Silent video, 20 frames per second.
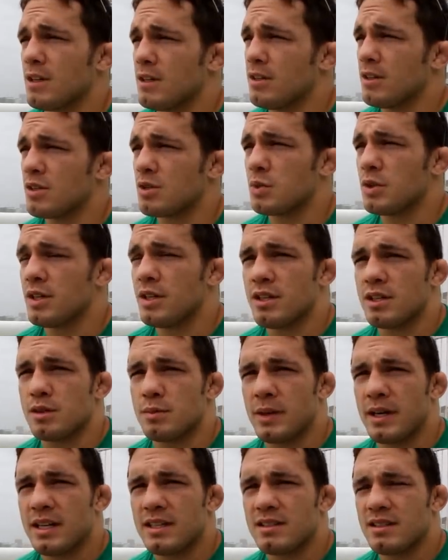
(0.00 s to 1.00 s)
does what he does
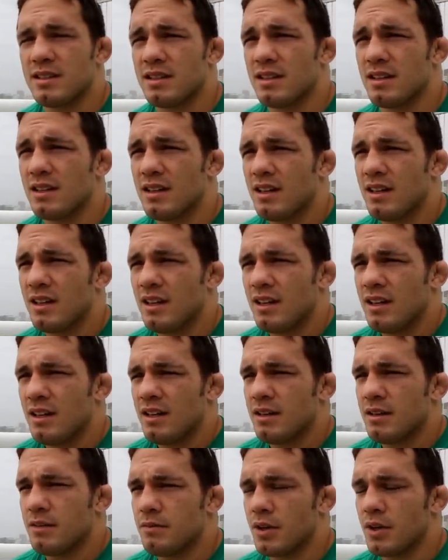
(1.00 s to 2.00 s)
best and
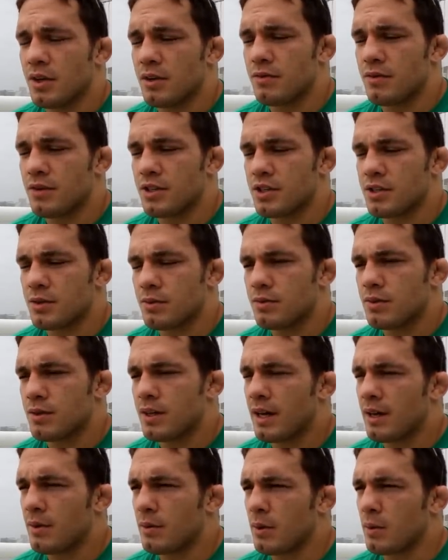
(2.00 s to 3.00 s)
very efficient
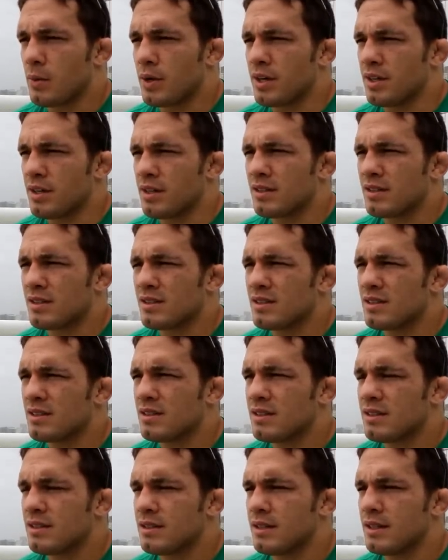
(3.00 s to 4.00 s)
at what he does.
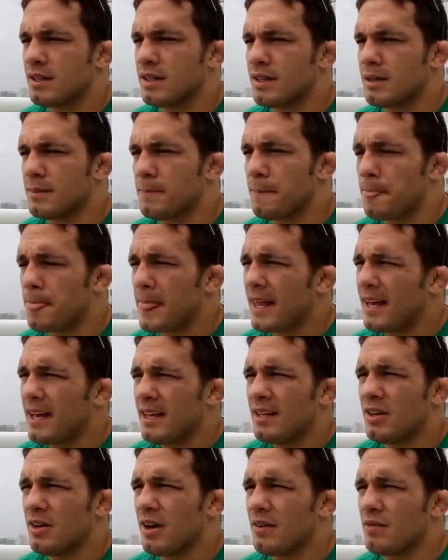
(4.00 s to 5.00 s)

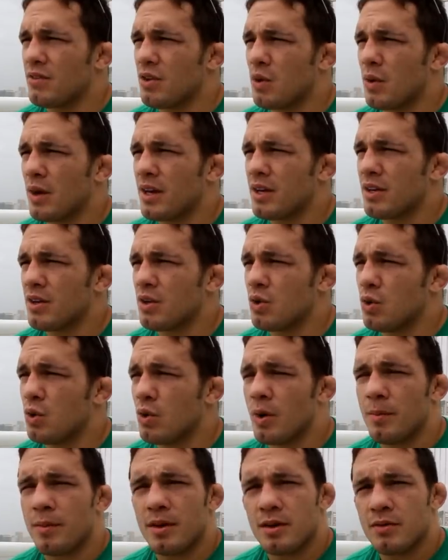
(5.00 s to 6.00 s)
You know, I have no idea who
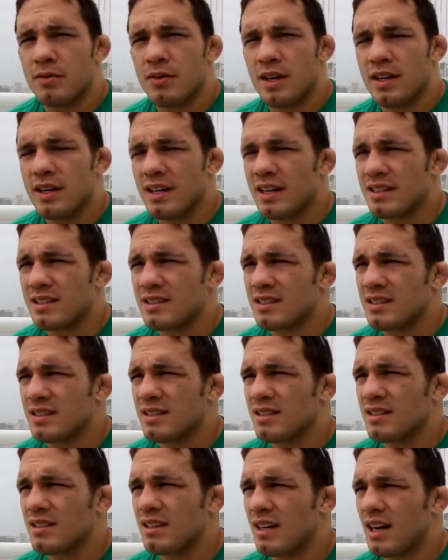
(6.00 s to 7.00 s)
I'm going to fight next.
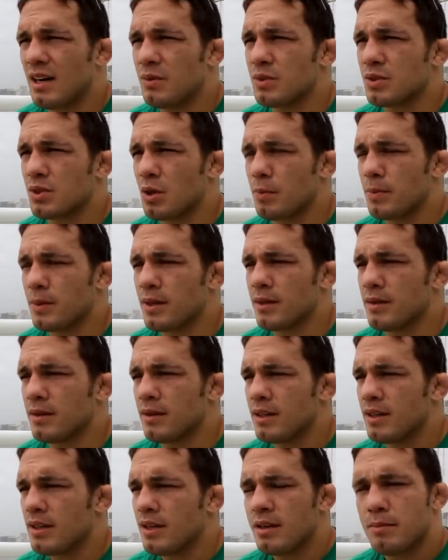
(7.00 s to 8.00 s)
I was hoping
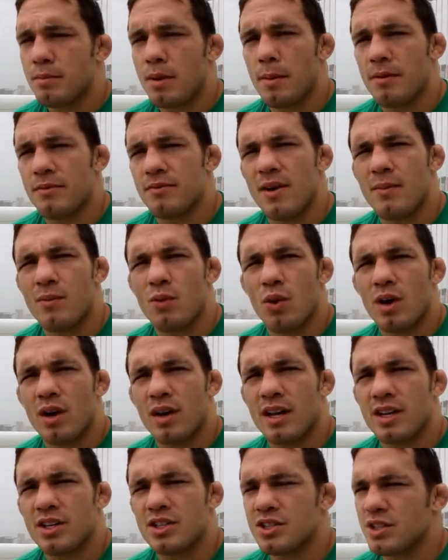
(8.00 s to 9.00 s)
probably February
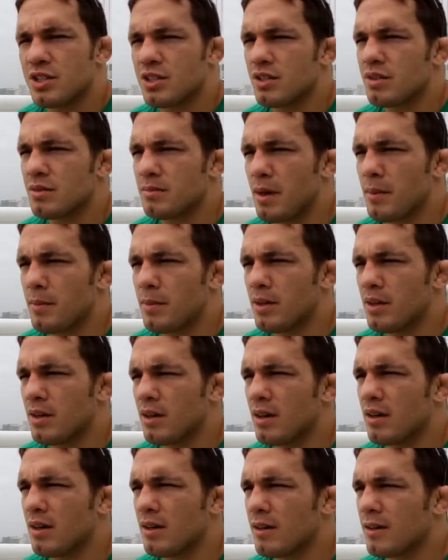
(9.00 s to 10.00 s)
next year, maybe
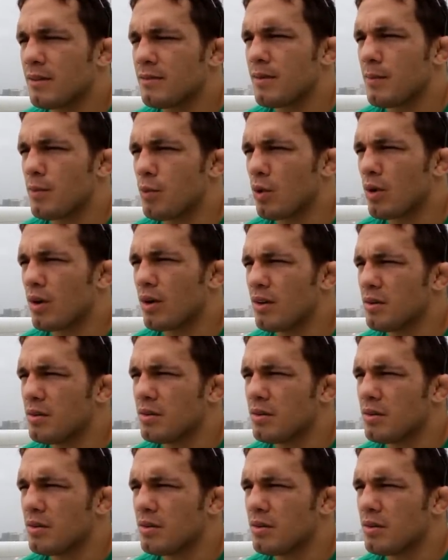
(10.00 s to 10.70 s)
February,